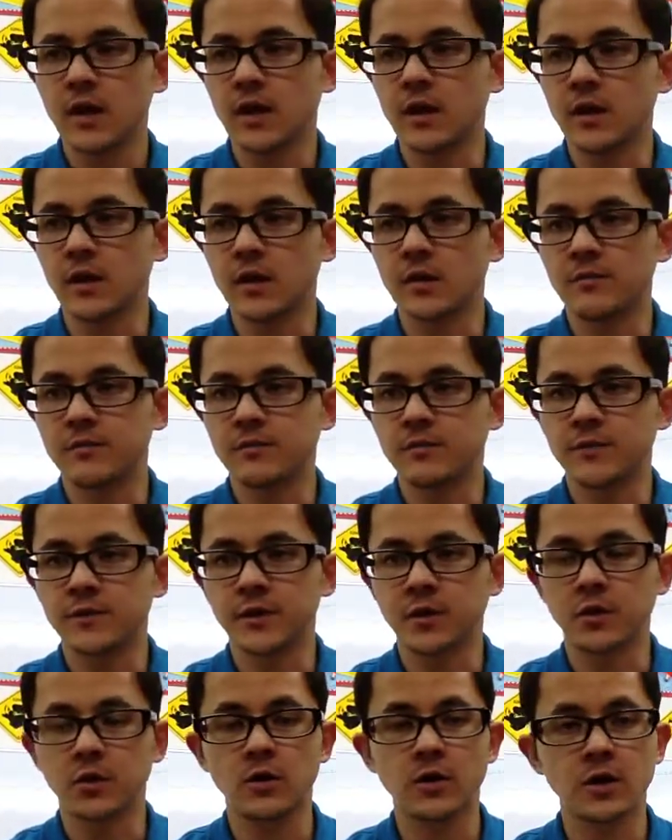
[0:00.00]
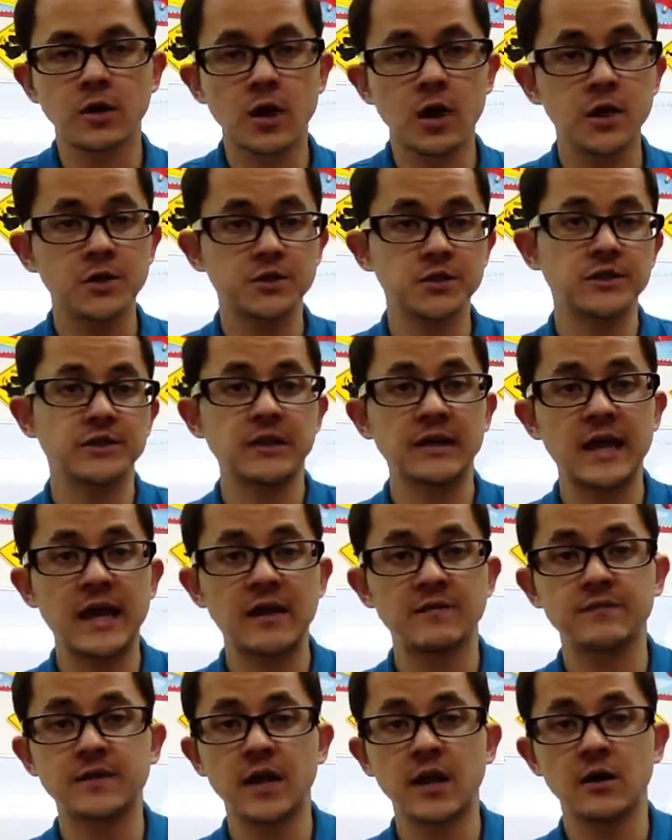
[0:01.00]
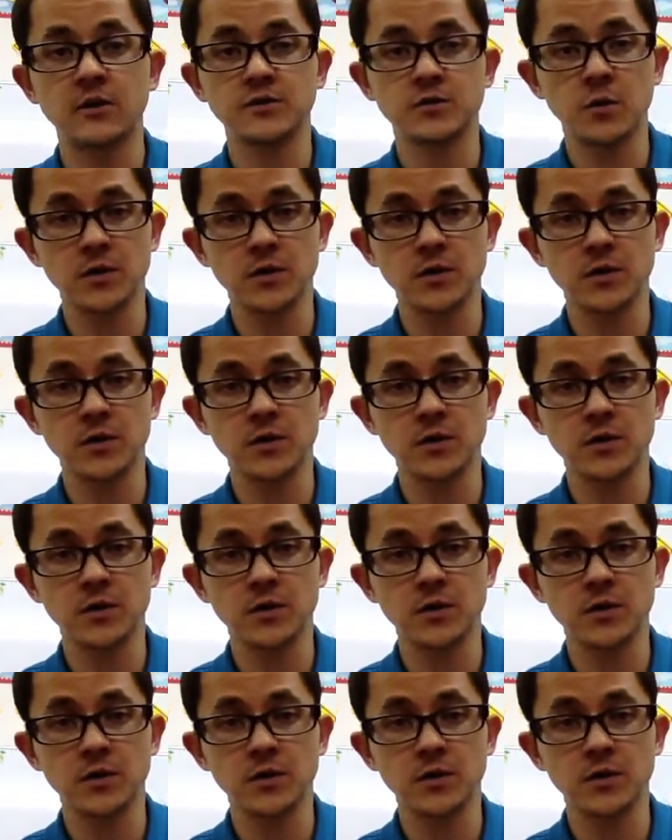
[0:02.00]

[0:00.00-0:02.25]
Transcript: Um, the current contract that I have now is